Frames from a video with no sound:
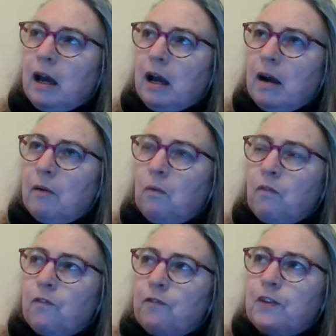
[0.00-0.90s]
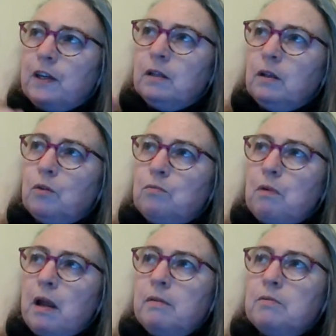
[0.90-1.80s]
I feel
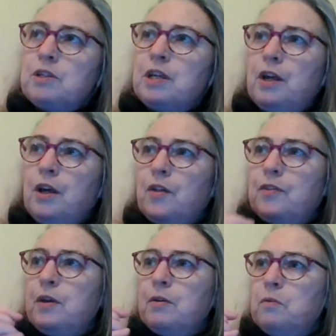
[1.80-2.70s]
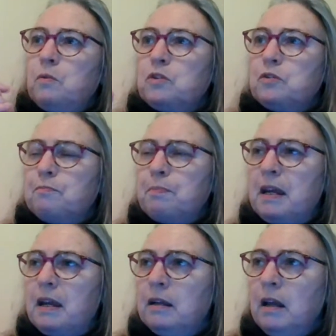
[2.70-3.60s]
around her there would have
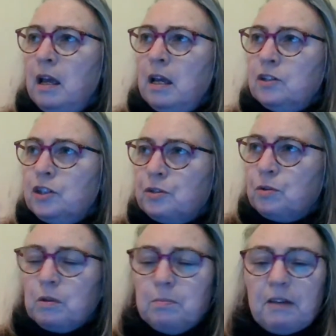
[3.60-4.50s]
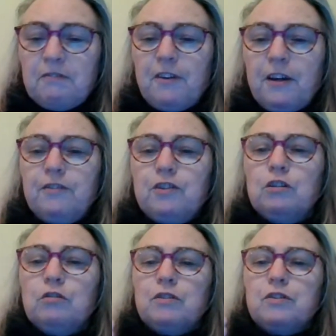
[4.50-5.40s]
been, she's talking about 5
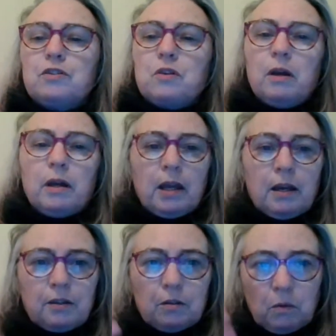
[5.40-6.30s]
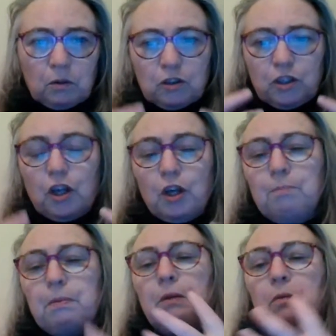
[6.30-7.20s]
children, so I either want her
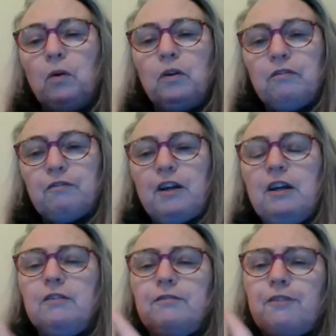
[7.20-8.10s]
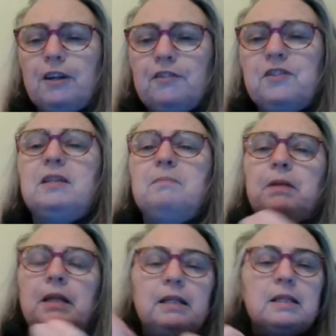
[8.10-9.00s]
being one of 5
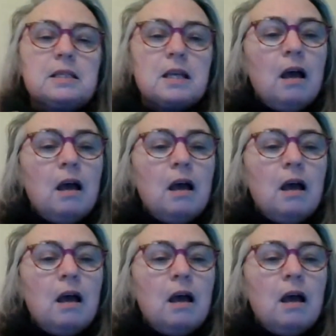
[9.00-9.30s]
siblings,